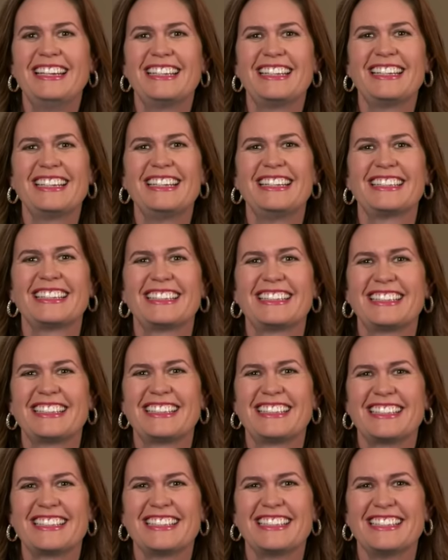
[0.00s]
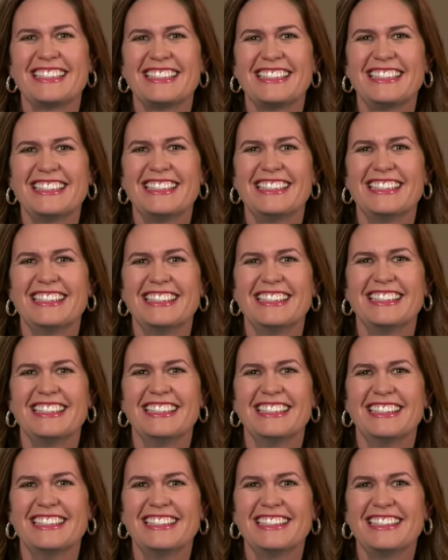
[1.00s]

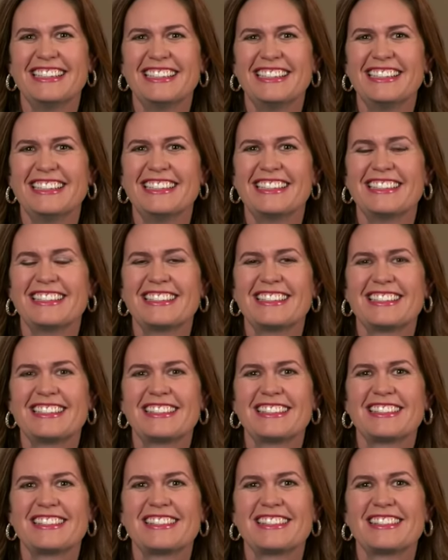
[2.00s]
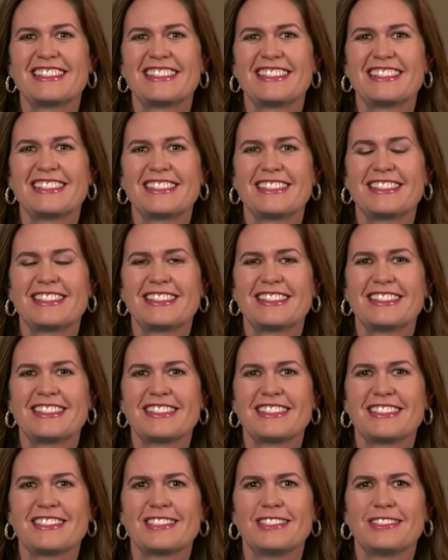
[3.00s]

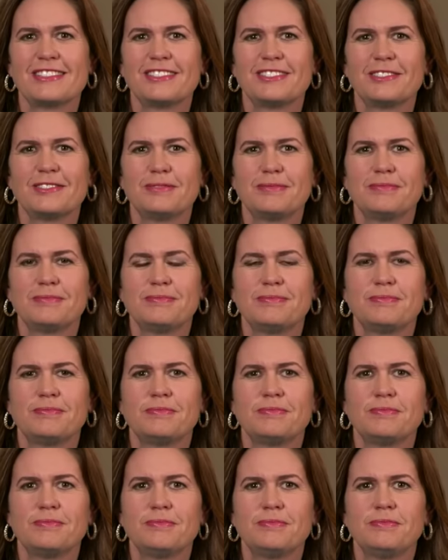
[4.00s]
(not speaking)